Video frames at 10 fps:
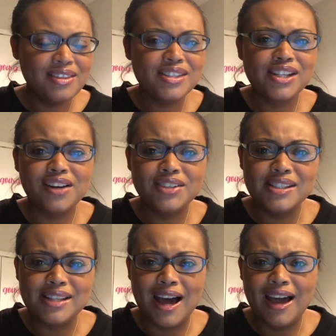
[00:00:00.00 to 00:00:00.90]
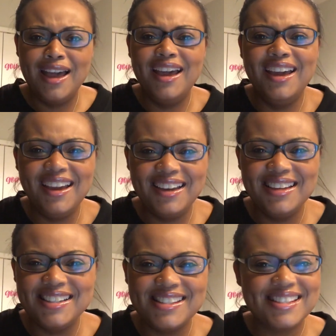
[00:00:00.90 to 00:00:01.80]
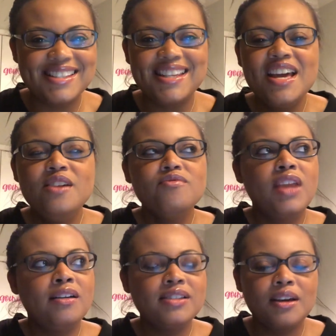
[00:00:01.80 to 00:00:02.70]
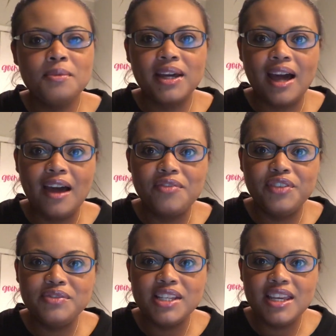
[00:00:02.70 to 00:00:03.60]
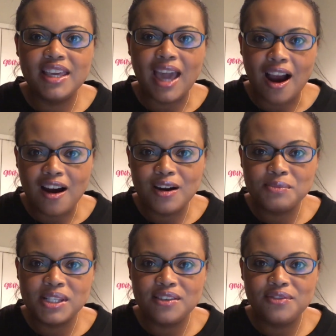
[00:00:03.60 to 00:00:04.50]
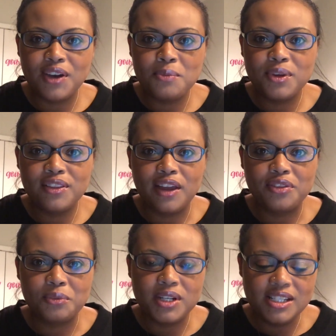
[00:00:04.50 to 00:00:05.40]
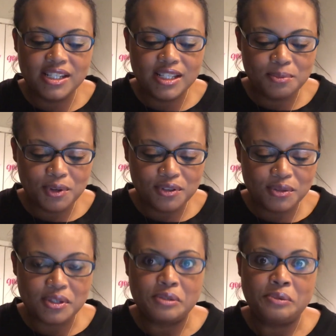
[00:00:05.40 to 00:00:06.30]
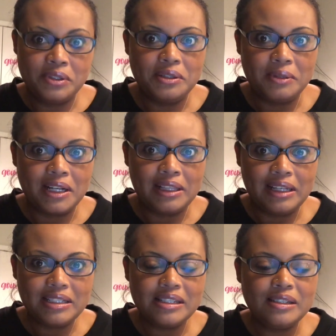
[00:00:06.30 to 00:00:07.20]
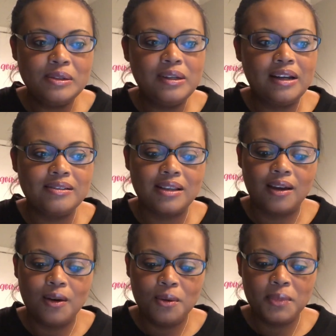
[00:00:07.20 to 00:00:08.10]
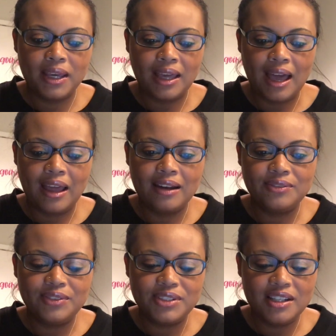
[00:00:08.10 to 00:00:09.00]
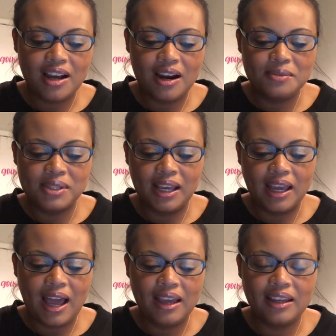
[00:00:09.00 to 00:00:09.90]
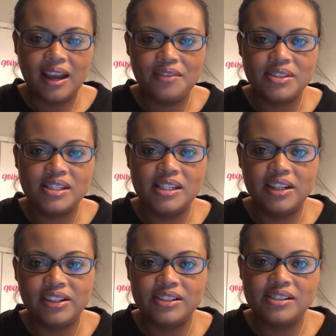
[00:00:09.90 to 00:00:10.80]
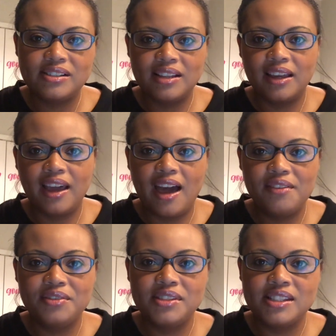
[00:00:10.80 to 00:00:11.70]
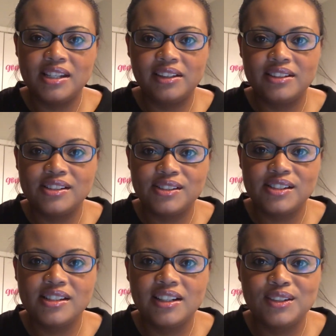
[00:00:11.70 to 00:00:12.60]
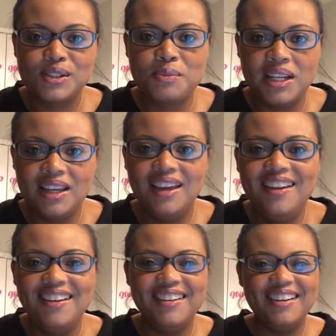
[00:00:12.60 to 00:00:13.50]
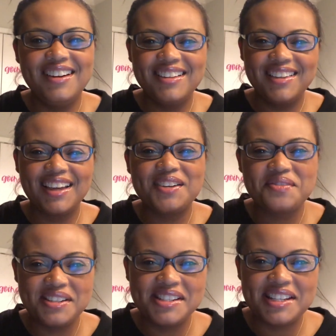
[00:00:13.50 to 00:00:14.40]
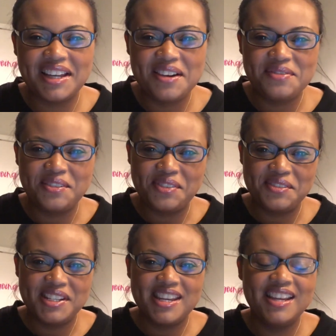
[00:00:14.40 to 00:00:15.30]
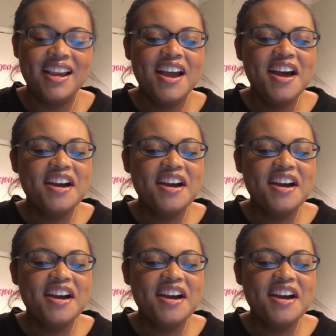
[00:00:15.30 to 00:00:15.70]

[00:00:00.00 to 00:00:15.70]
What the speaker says: The serving size, because I was like, oh my God, 15 carbs if I put like 3 teaspoons, which is really what I like to do. And I was like, oh my God, 15 carbs, like I could have a Snickers, like a half of a Snickers or a Snickers mini or like a Reese cup for 15